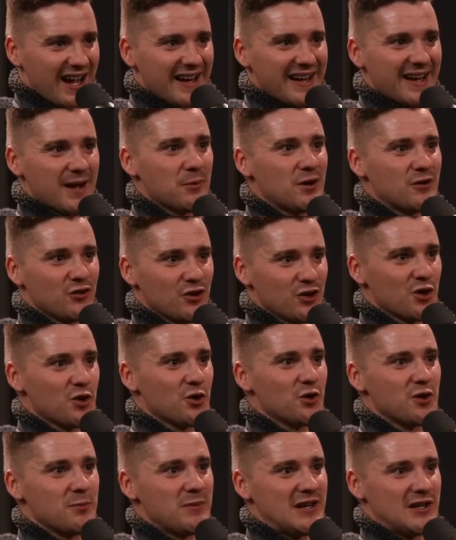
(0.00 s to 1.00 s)
And then whenever you're
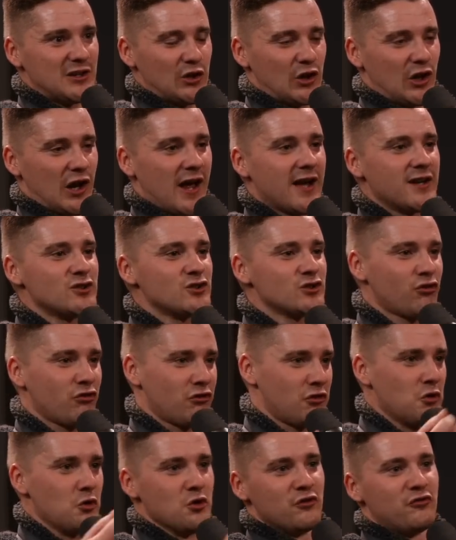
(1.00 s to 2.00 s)
going to meet a new client, just
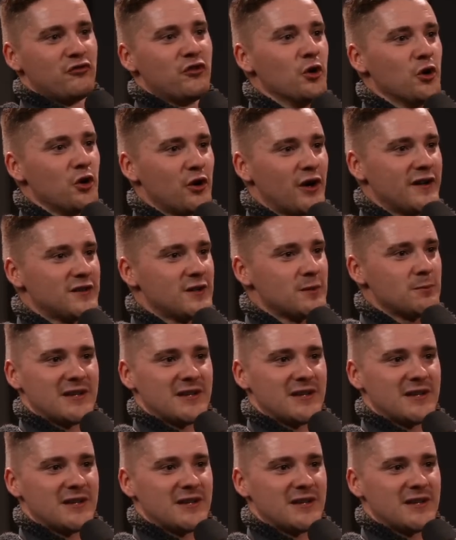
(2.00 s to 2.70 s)
throw the folder at them